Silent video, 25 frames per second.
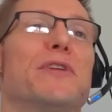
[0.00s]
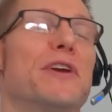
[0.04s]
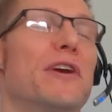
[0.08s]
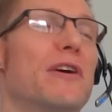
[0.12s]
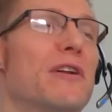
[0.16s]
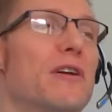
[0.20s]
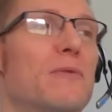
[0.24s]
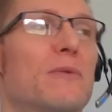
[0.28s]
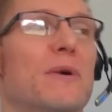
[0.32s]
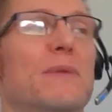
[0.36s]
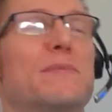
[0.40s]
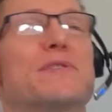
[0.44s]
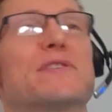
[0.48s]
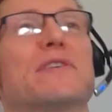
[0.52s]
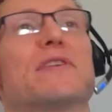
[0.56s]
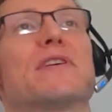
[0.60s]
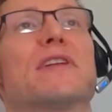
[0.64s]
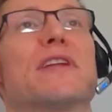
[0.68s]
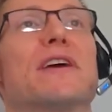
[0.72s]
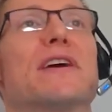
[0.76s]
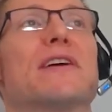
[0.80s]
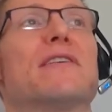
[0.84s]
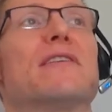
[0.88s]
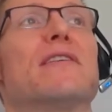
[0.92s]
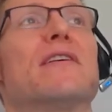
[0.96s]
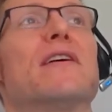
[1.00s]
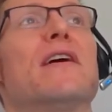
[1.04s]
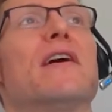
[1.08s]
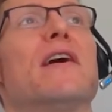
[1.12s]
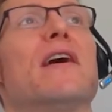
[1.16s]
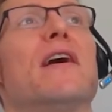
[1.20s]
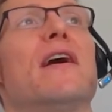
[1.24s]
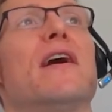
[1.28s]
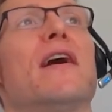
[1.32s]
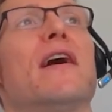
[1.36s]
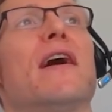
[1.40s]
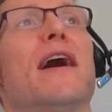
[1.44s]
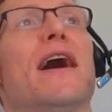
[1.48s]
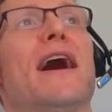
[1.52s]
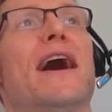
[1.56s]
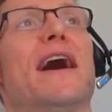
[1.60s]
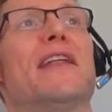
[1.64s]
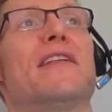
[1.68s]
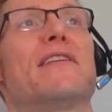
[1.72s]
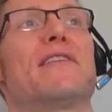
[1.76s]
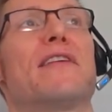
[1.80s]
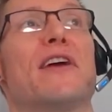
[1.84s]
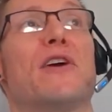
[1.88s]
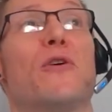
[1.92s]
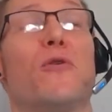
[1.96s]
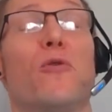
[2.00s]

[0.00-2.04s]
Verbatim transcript: You have got our website now, and they